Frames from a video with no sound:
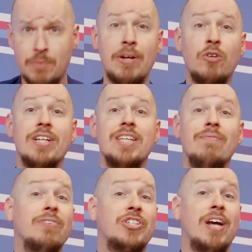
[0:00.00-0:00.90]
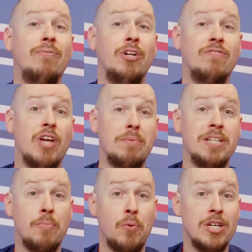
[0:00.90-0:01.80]
He's been credited for several of
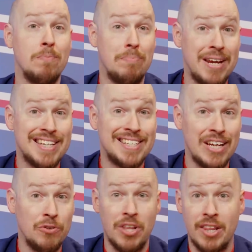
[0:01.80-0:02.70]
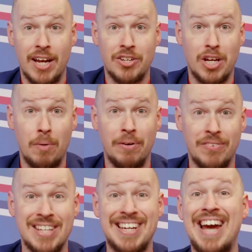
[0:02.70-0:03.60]
WWE's biggest deals in the last couple of
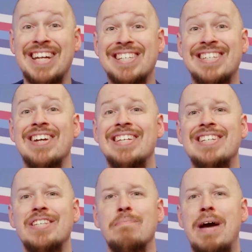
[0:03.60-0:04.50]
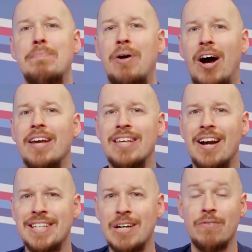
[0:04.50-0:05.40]
years and is cited as the man behind the
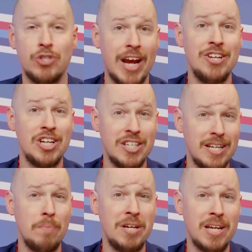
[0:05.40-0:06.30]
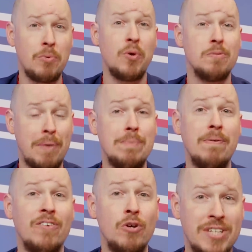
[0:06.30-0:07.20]
idea of changing WWE's
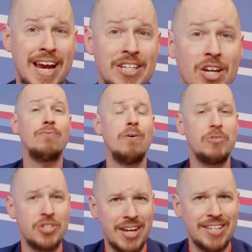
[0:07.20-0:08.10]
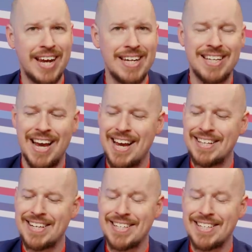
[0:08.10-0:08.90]
pay-per-view days from Sundays to